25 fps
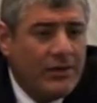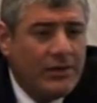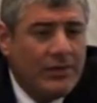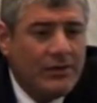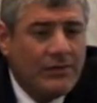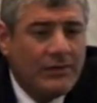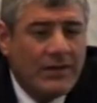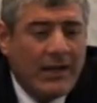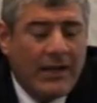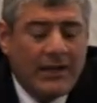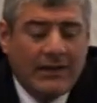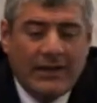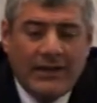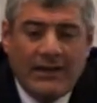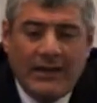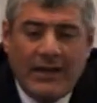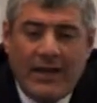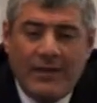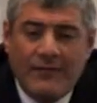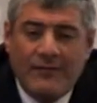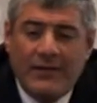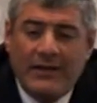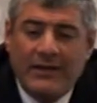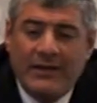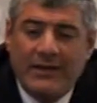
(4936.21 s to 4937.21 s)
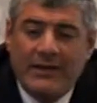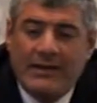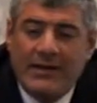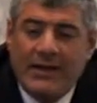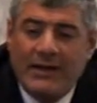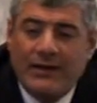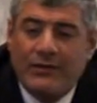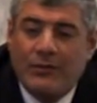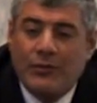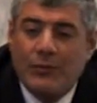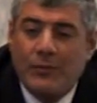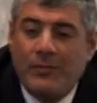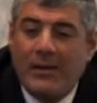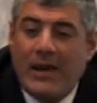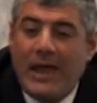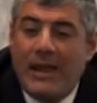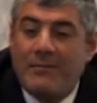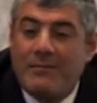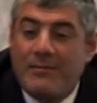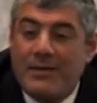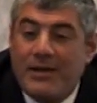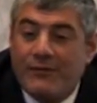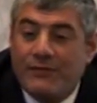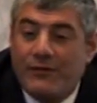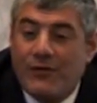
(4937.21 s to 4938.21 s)
you're not going to have anything to
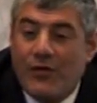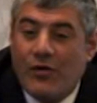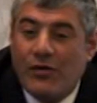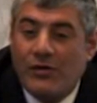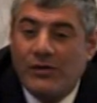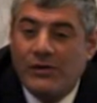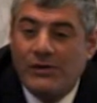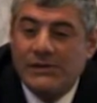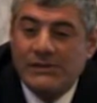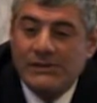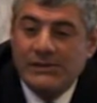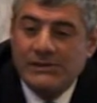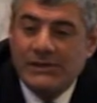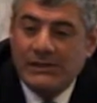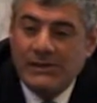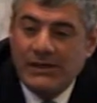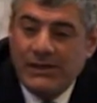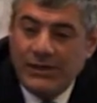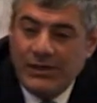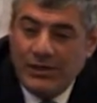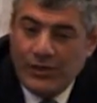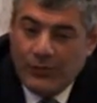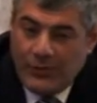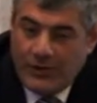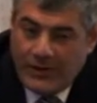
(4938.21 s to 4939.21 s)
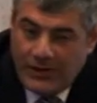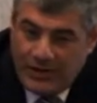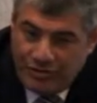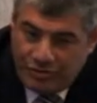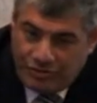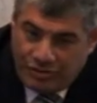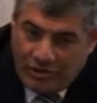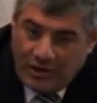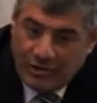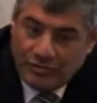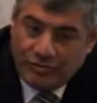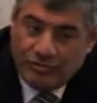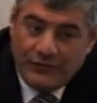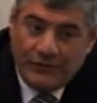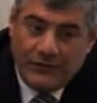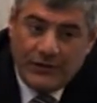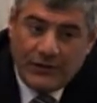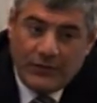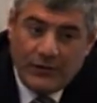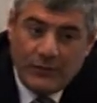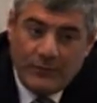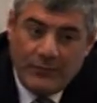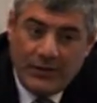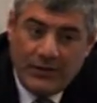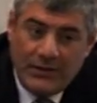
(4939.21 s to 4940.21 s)
blame me for you are in charge of
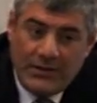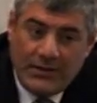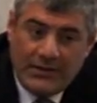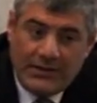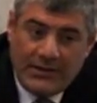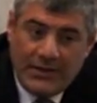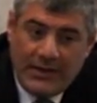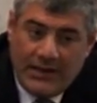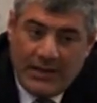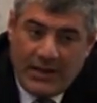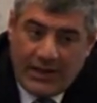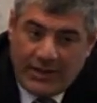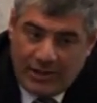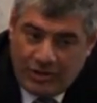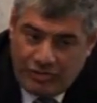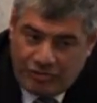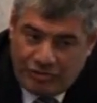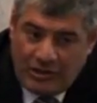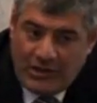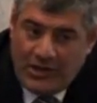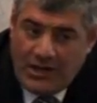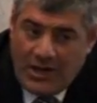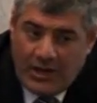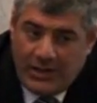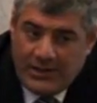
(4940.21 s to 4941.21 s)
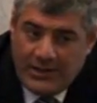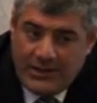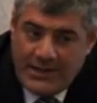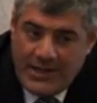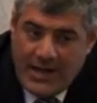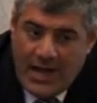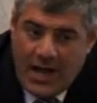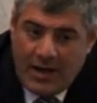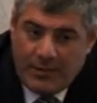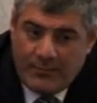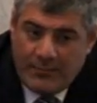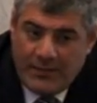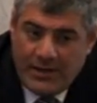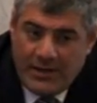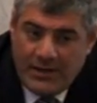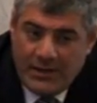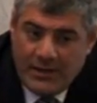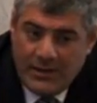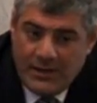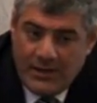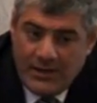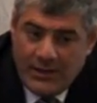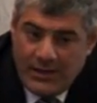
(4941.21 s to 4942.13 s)
the community, like a general in the army.